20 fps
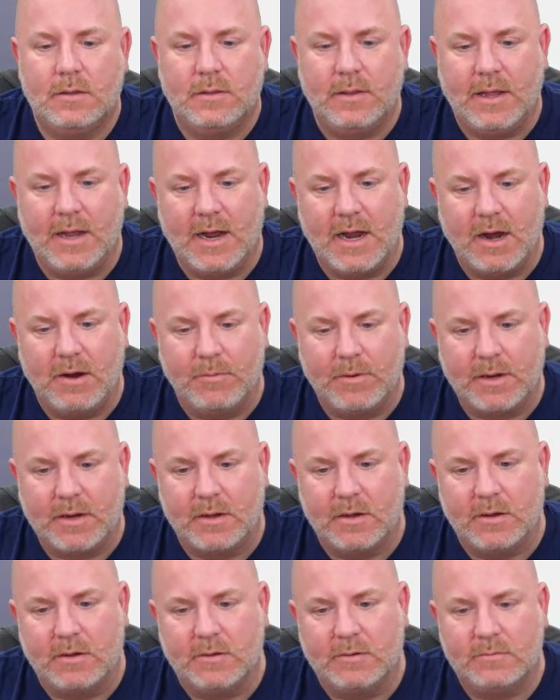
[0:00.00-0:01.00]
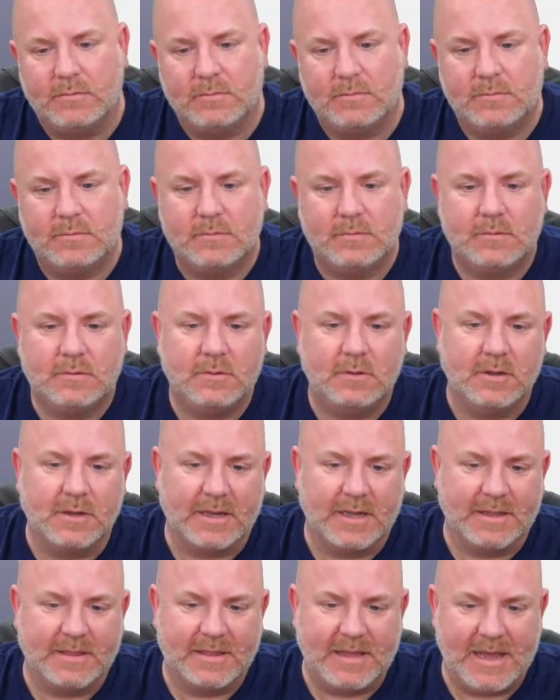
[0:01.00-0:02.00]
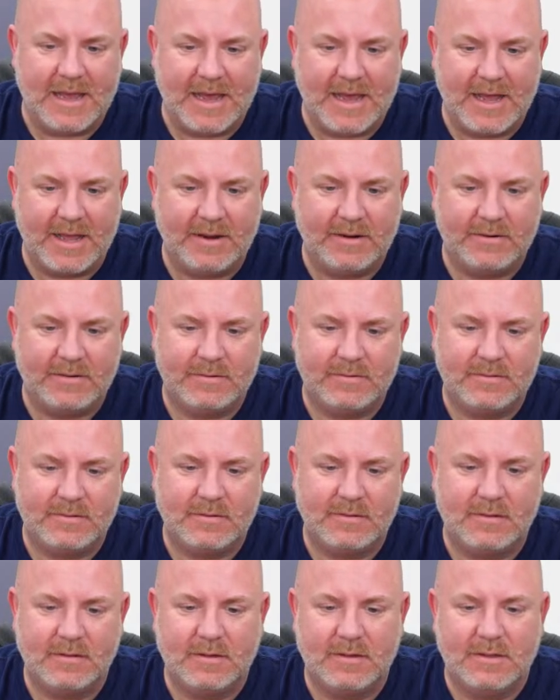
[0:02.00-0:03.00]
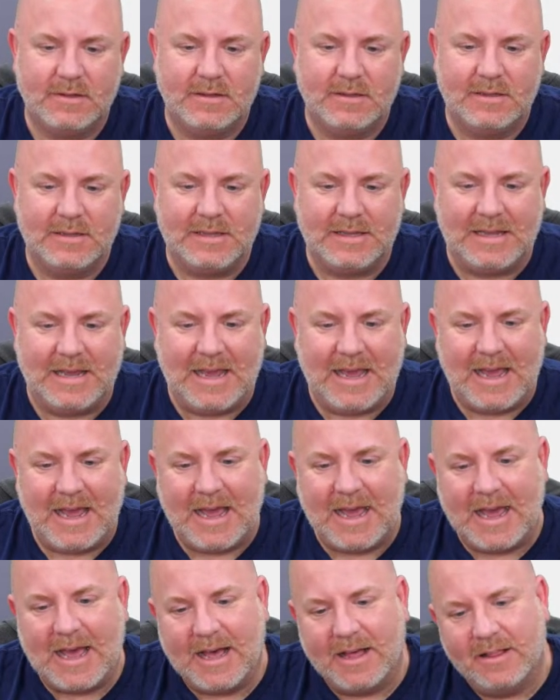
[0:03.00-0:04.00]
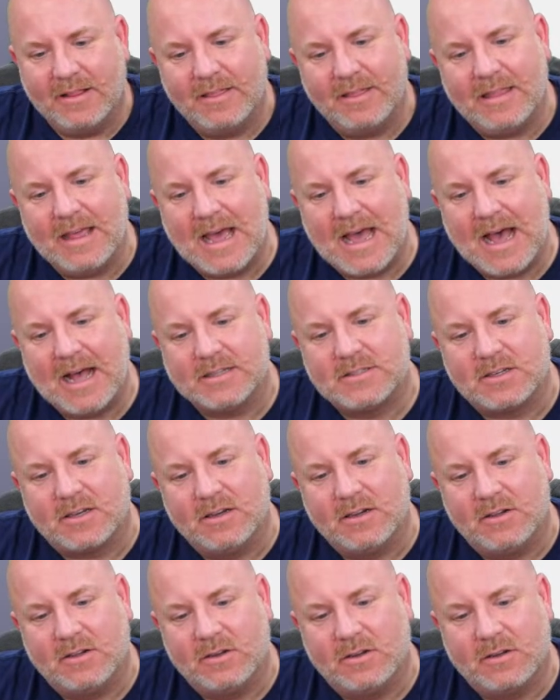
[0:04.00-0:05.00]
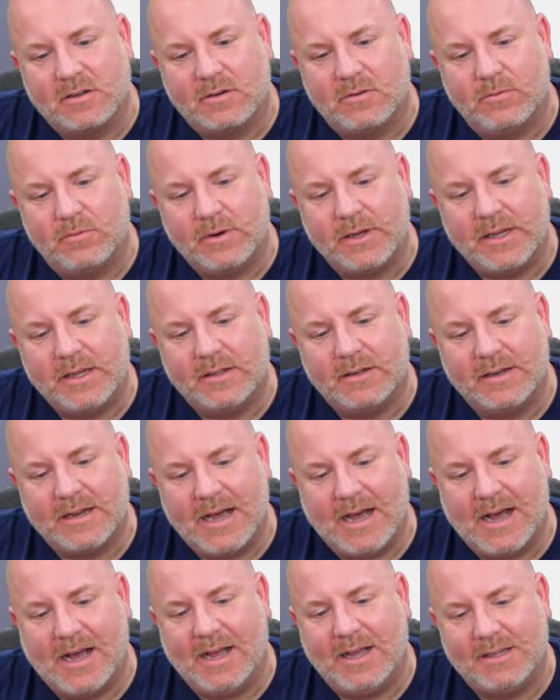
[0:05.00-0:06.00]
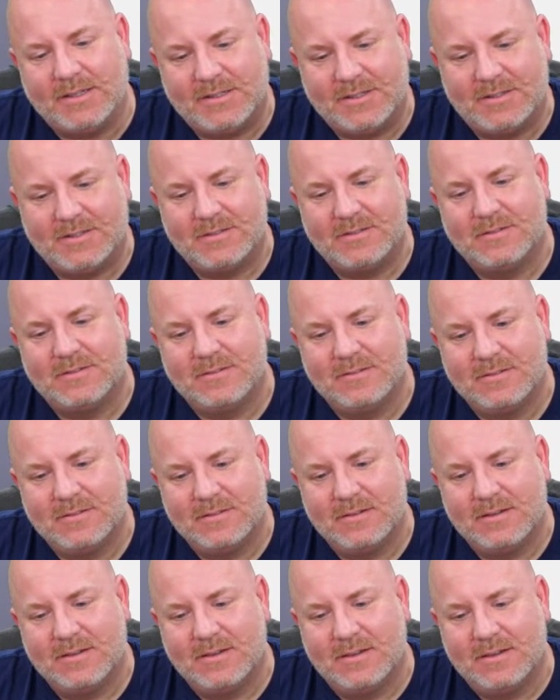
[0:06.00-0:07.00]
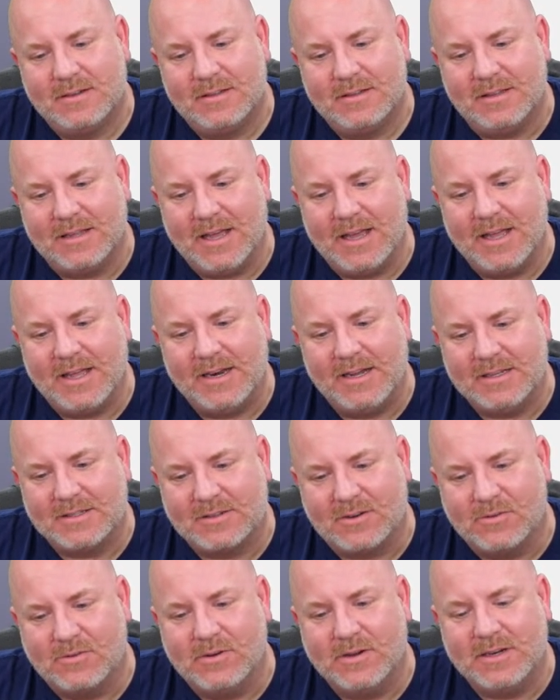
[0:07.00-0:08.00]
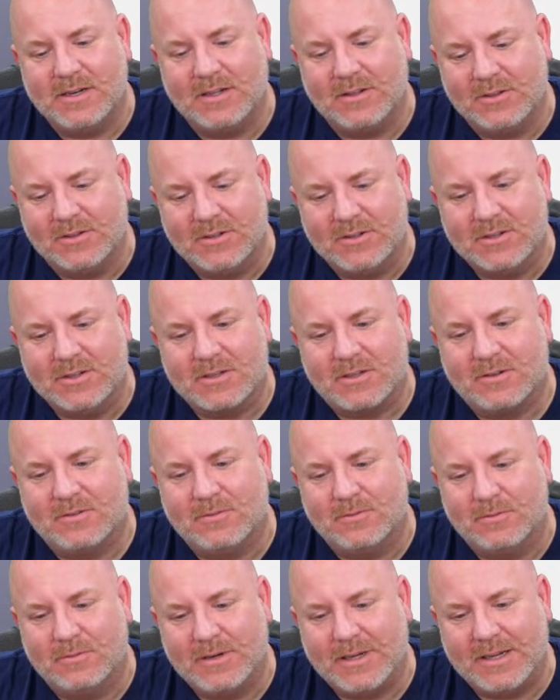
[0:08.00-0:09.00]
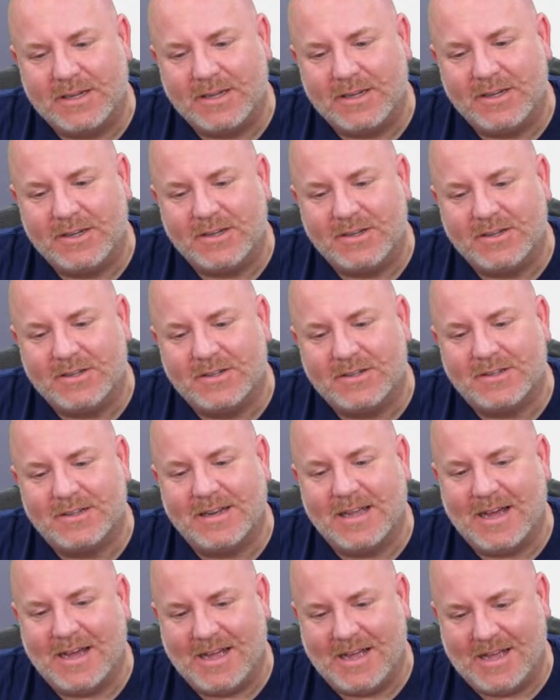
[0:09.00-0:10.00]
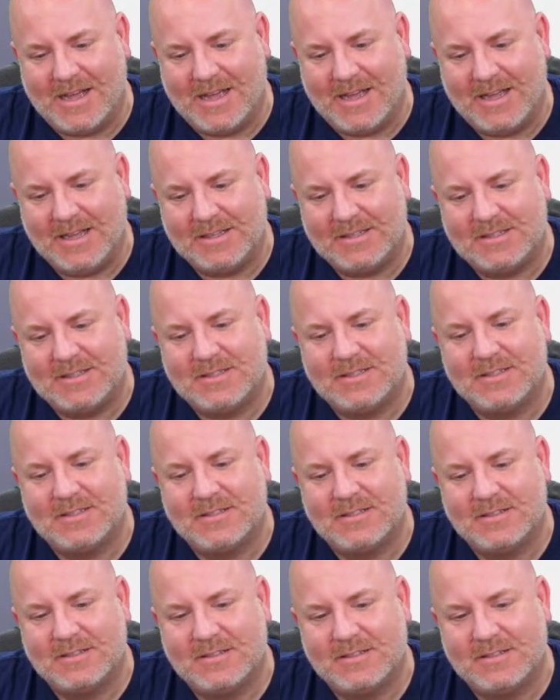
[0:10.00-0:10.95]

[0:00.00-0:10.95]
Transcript: There we go. Look at that. Yeah, that's going to look real nice. That is going to look real nice.